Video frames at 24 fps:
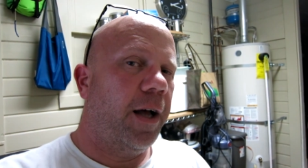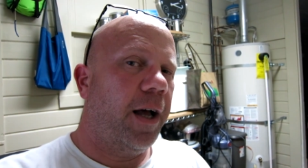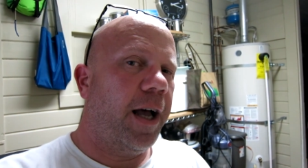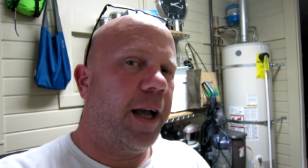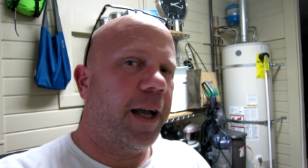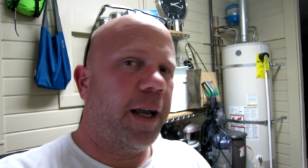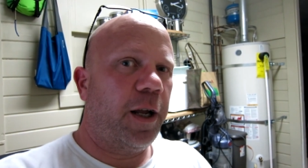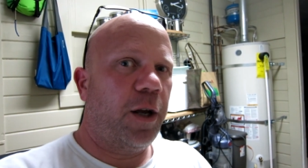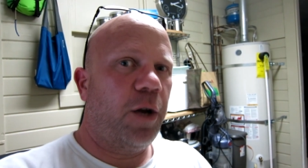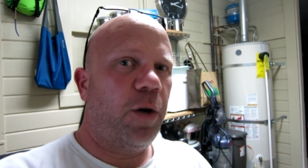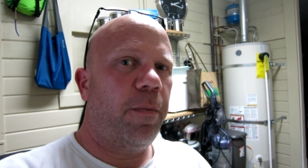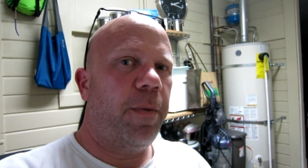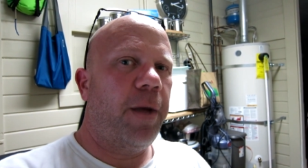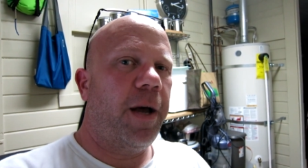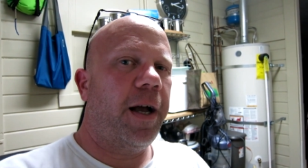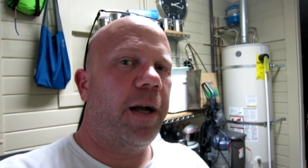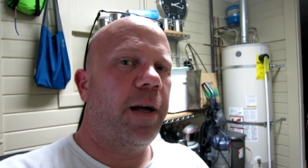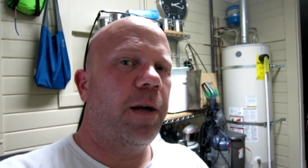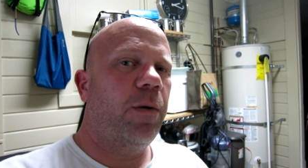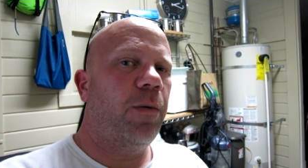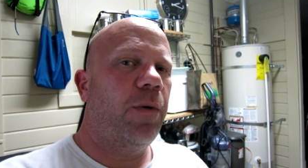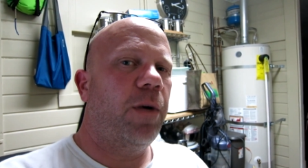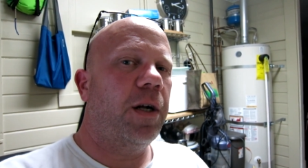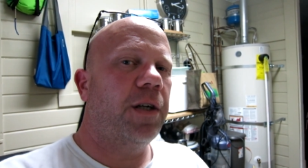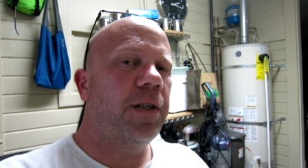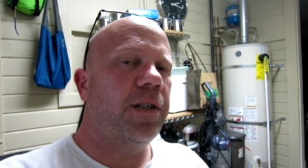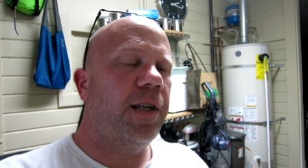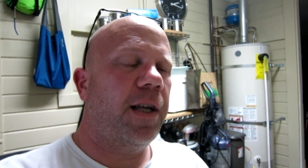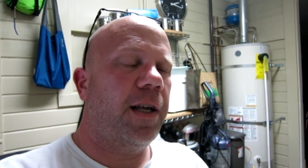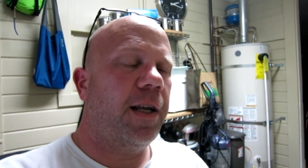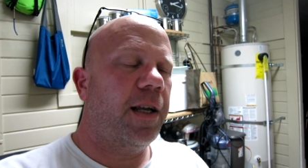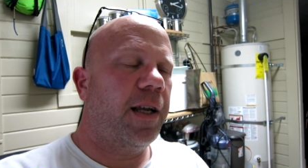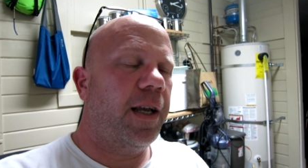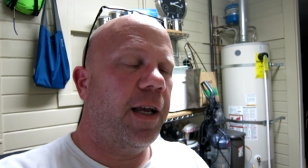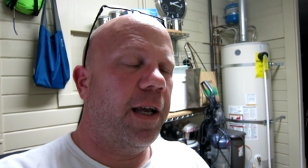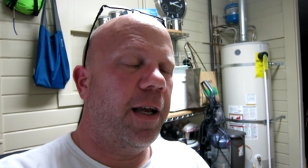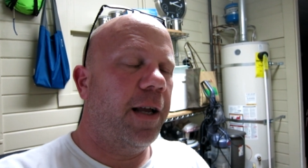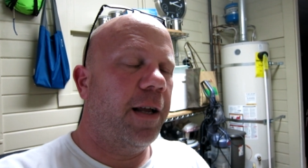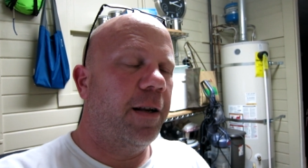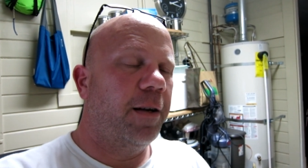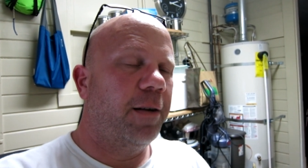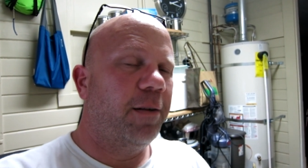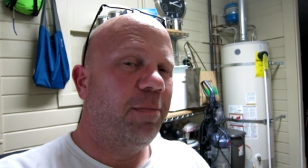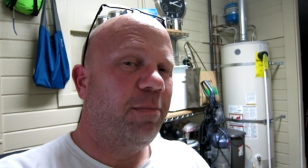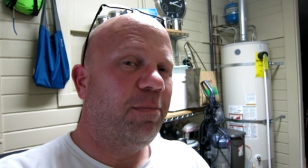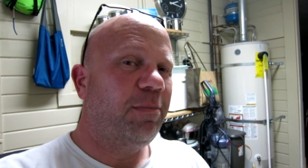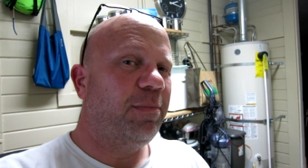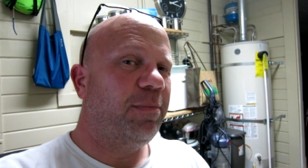I gotta go back and watch that
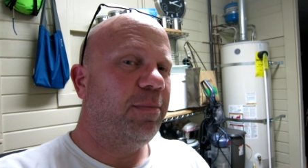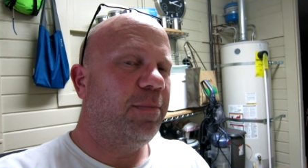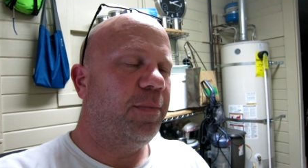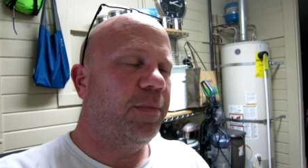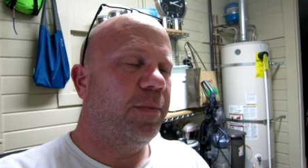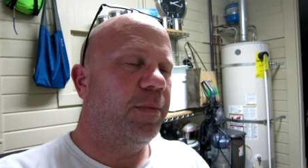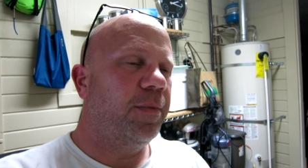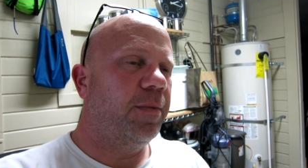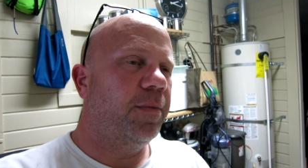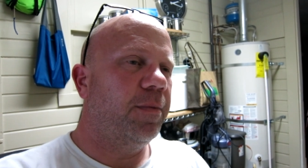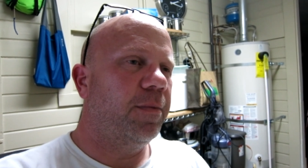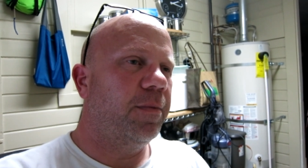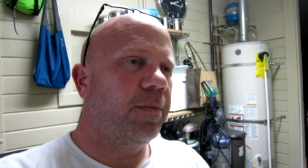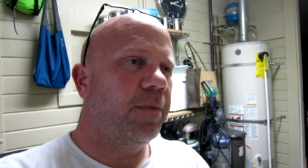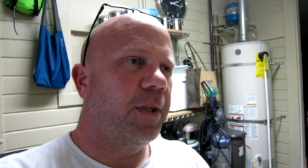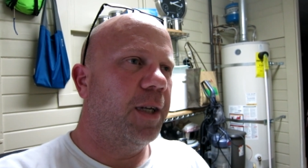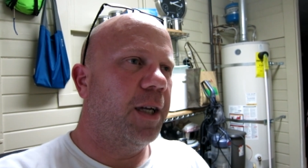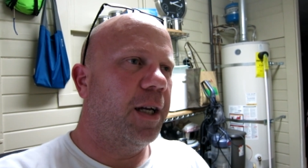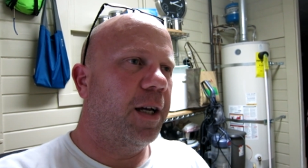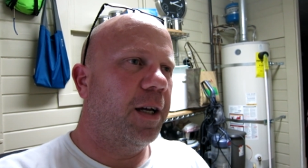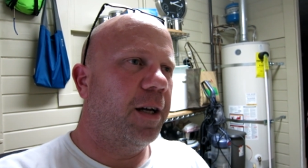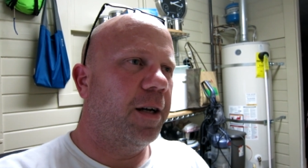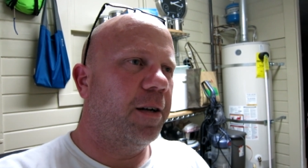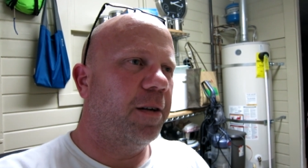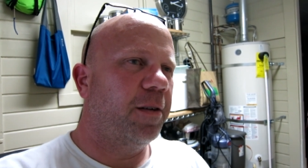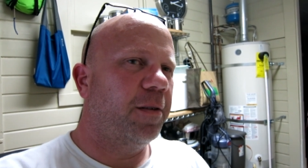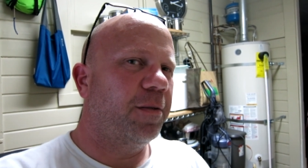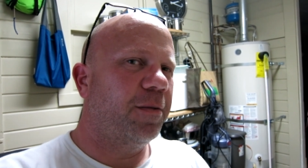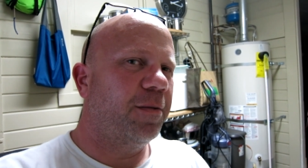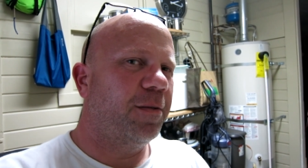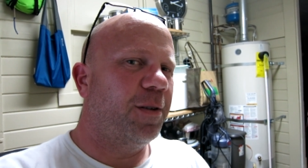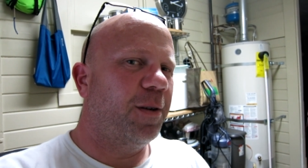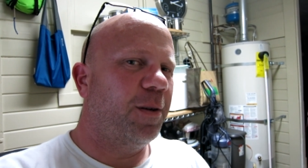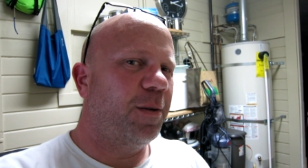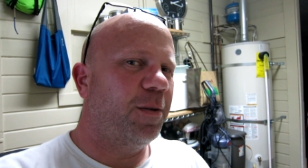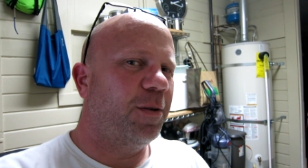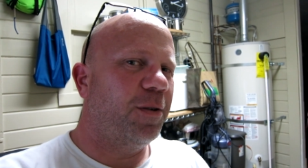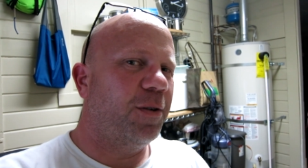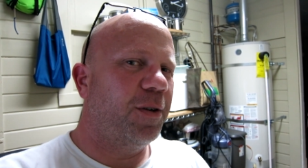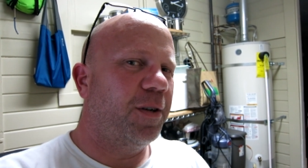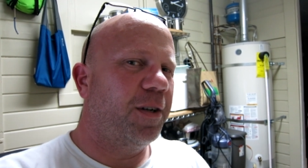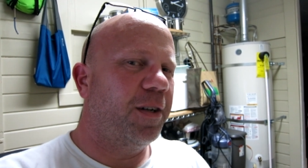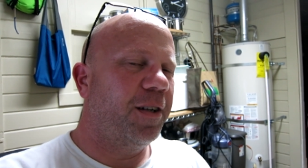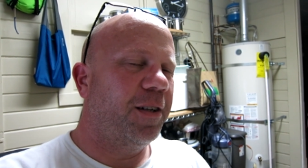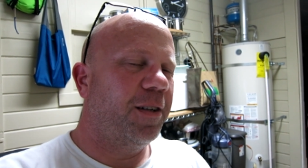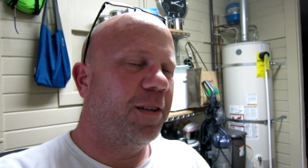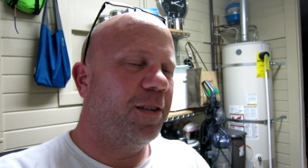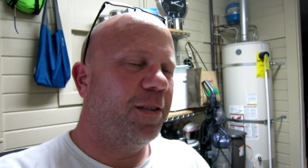again. No, don't
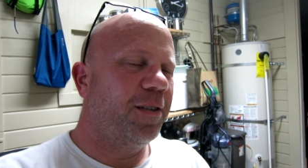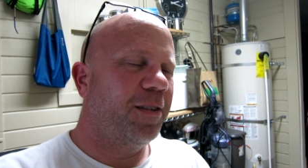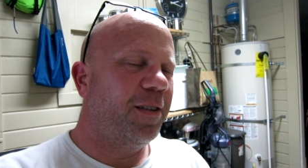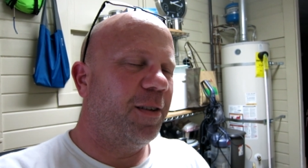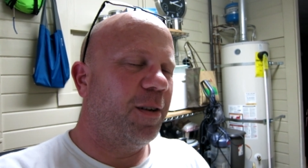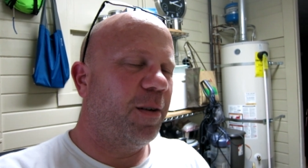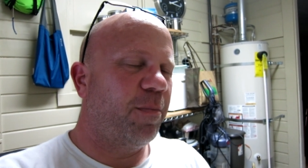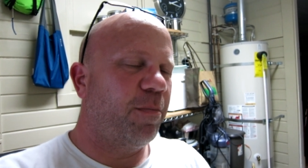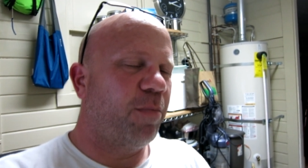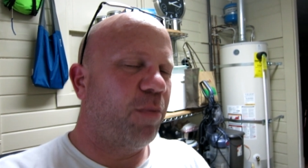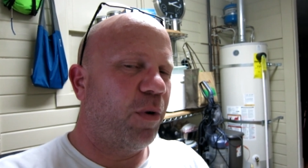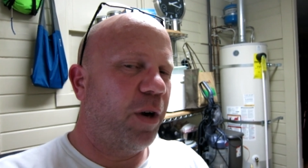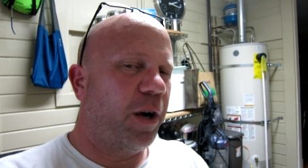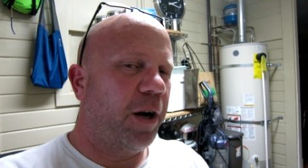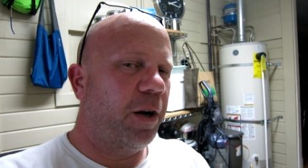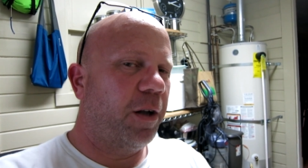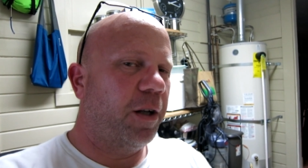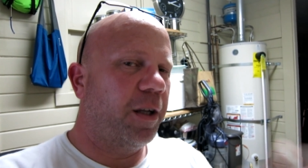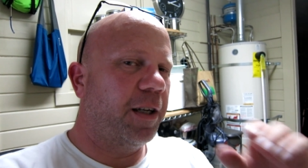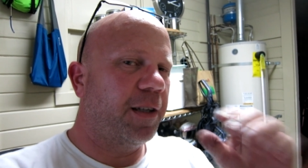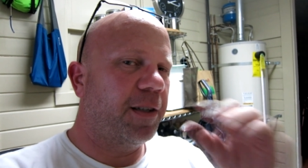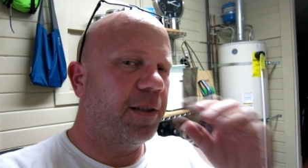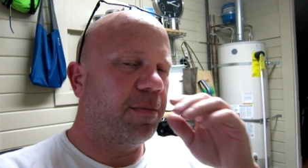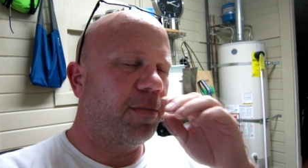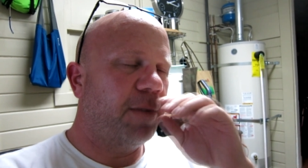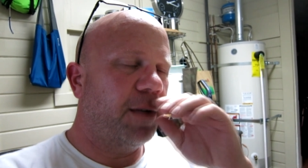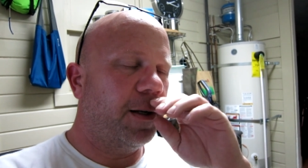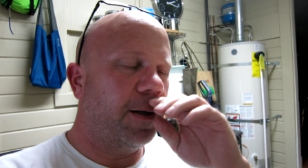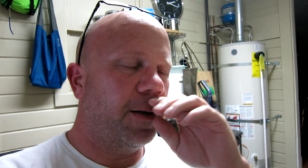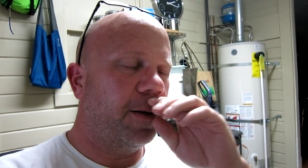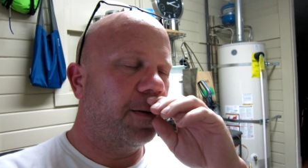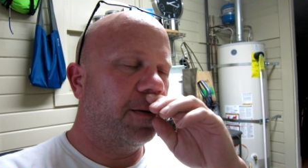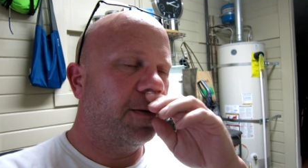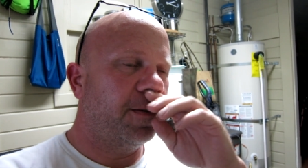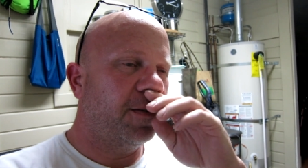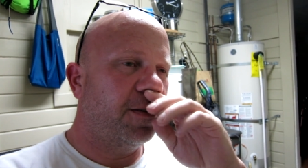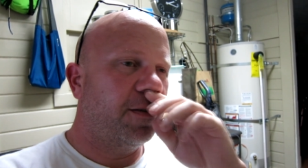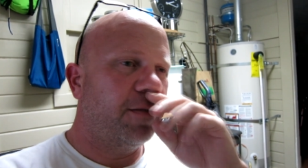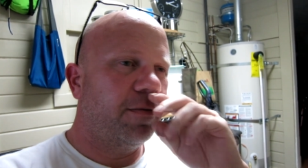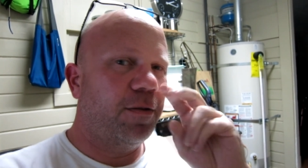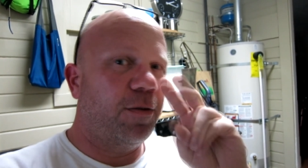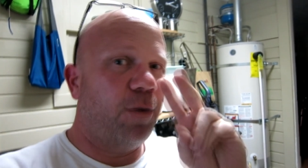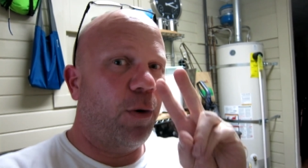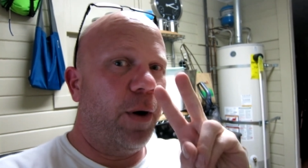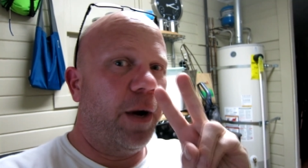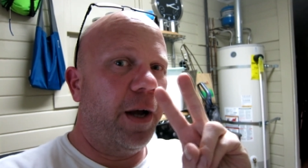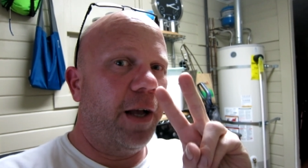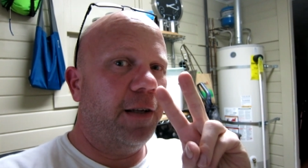do it. Your brain will explode
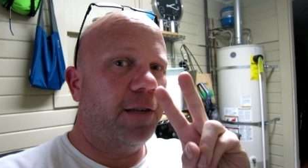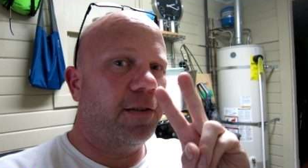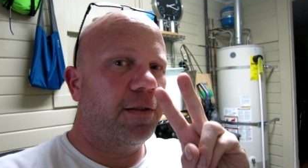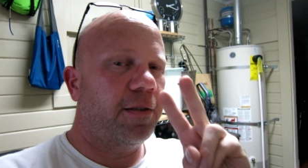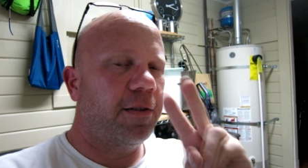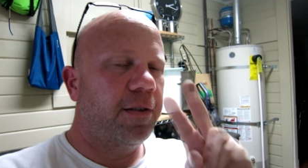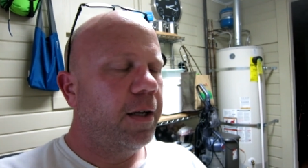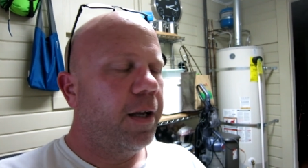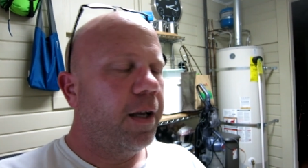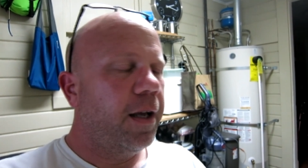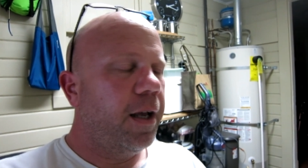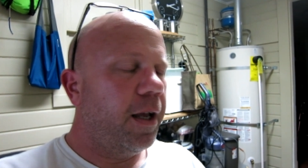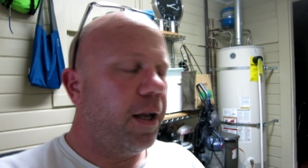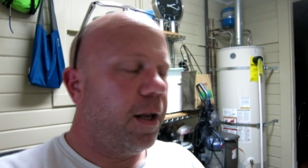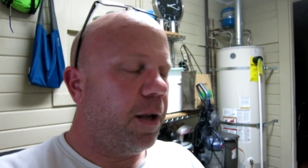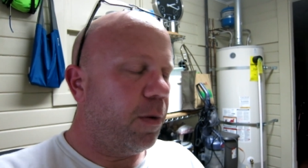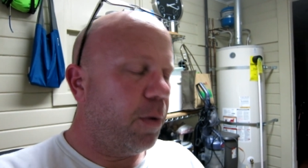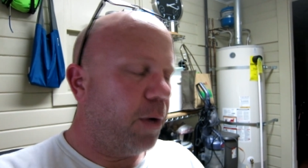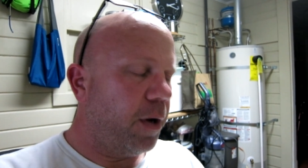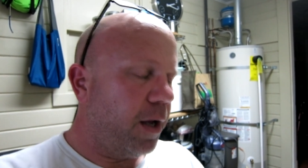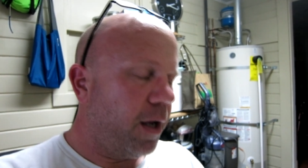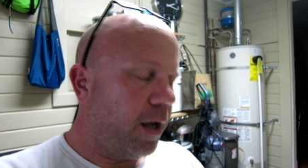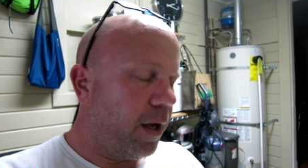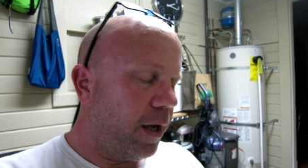twice. Anyway,